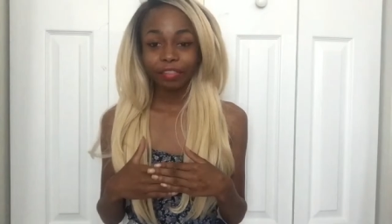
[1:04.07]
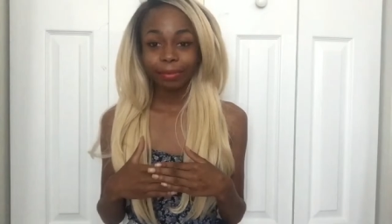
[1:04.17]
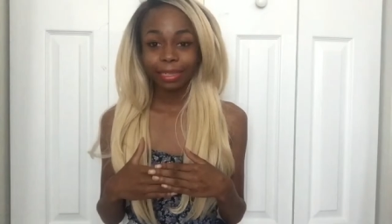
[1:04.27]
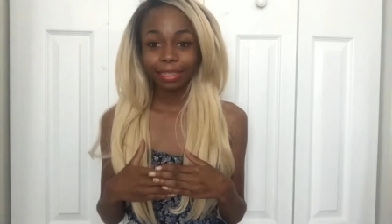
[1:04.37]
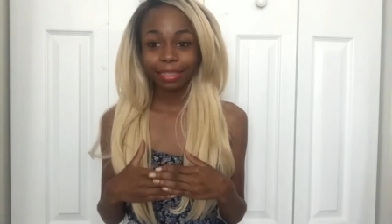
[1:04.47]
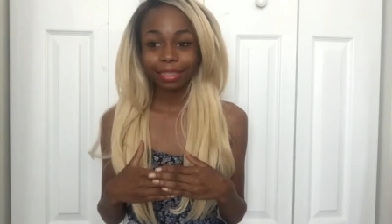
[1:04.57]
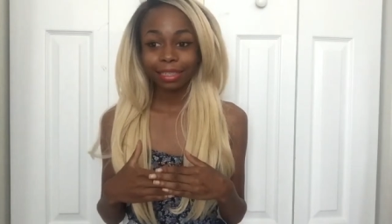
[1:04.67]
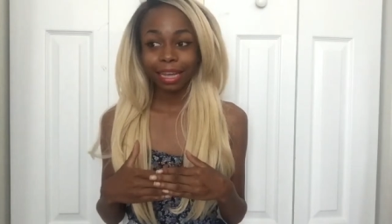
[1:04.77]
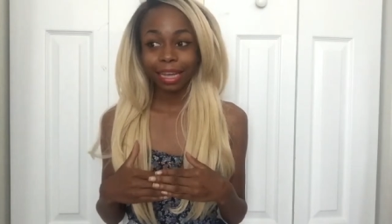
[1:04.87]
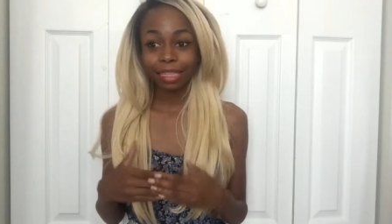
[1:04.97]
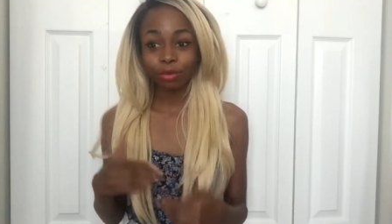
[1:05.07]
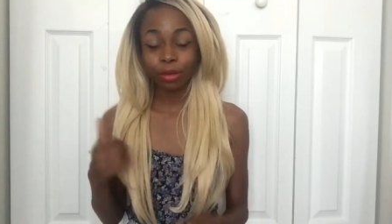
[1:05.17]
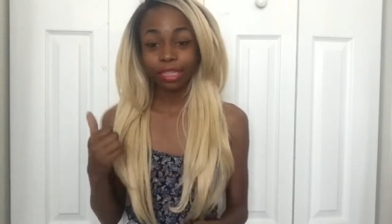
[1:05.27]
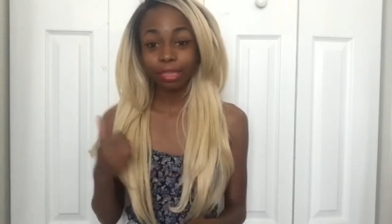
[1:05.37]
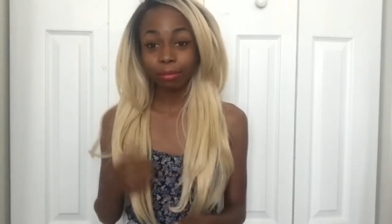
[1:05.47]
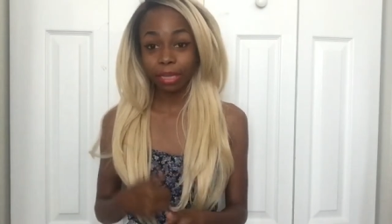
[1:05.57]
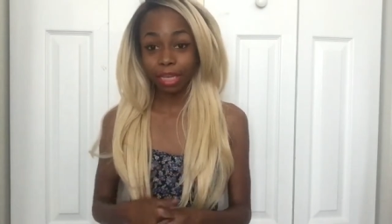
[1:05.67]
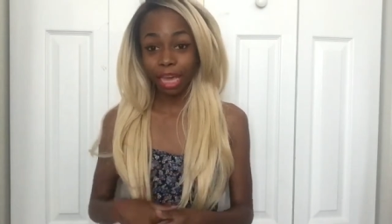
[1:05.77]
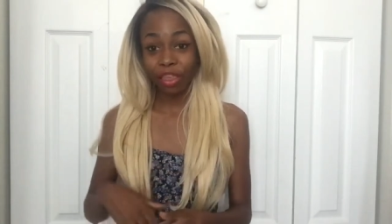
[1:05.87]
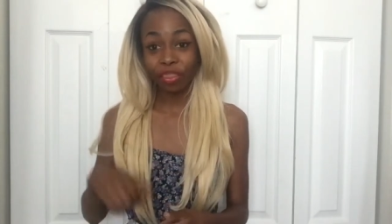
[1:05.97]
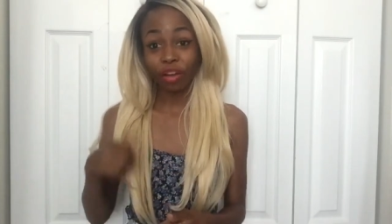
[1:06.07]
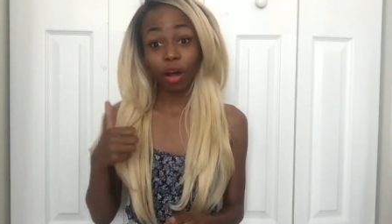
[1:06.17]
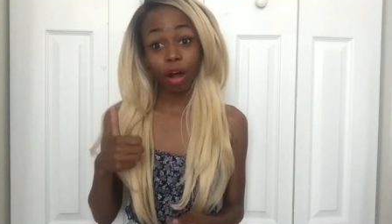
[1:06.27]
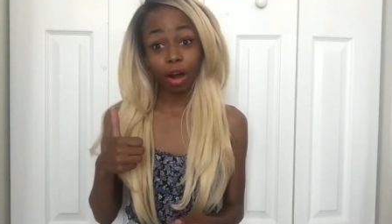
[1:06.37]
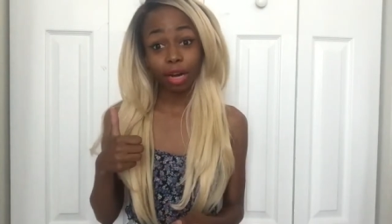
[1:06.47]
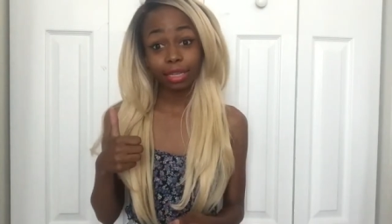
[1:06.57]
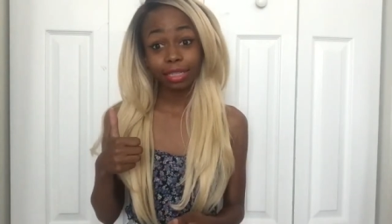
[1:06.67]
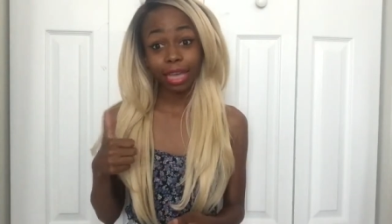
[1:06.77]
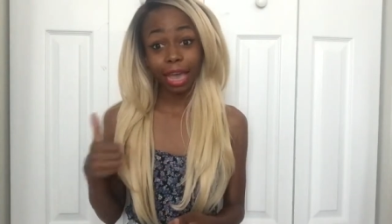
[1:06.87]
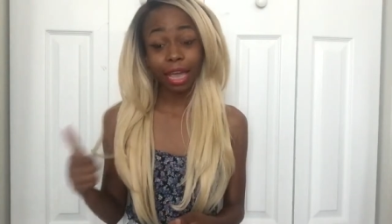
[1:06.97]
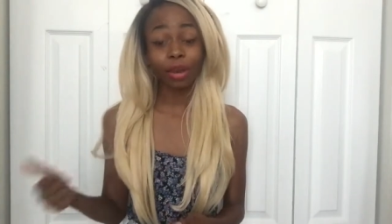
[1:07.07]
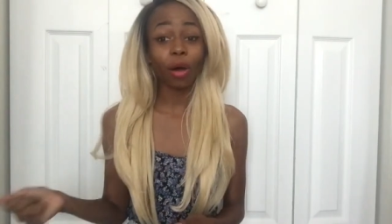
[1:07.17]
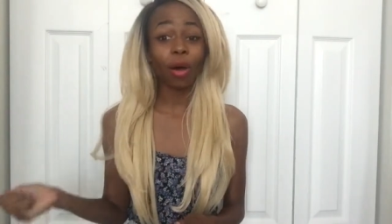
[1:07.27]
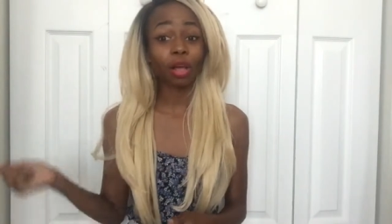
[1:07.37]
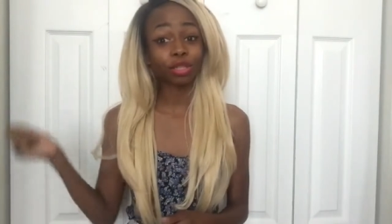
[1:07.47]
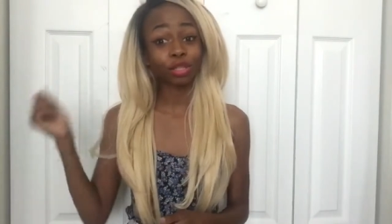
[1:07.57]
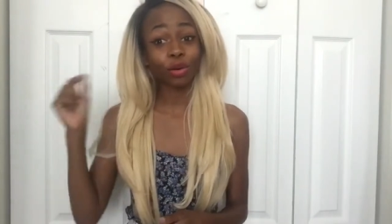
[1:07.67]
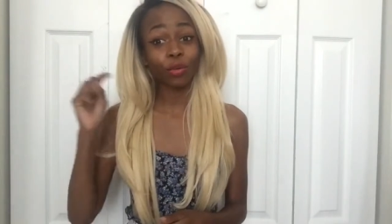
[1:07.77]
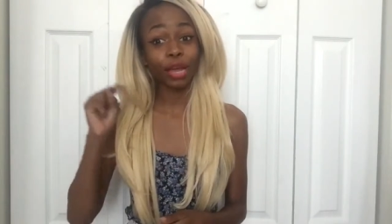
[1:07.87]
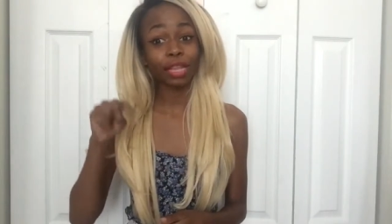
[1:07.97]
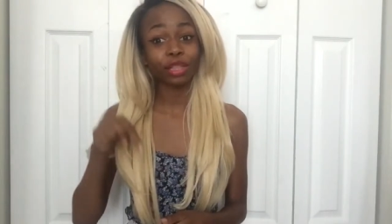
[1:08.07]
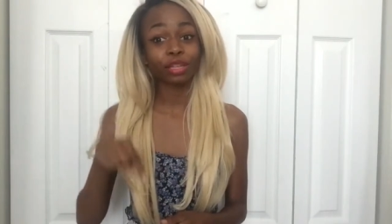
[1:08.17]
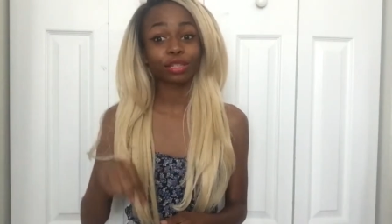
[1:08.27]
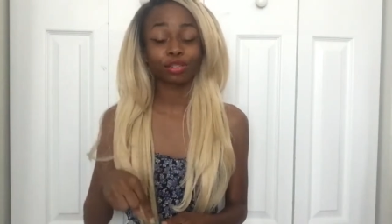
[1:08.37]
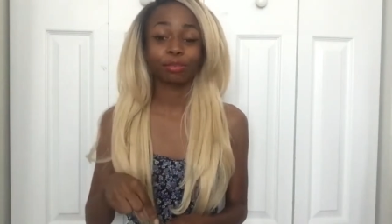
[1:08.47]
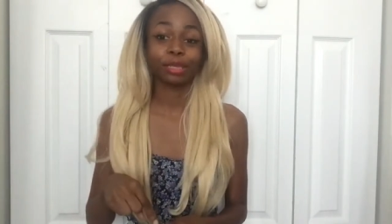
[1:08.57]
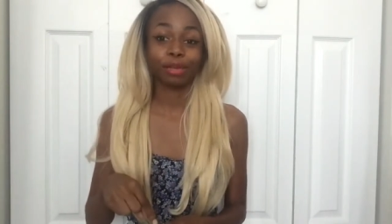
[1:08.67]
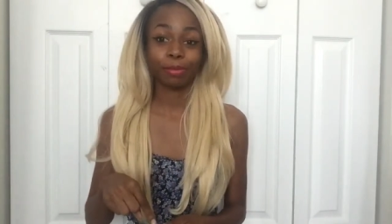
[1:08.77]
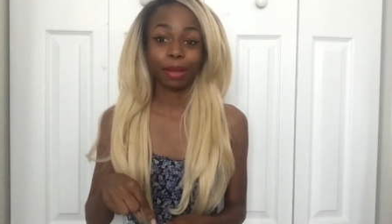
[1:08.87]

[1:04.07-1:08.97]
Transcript: information is going to be in the cards and also in the description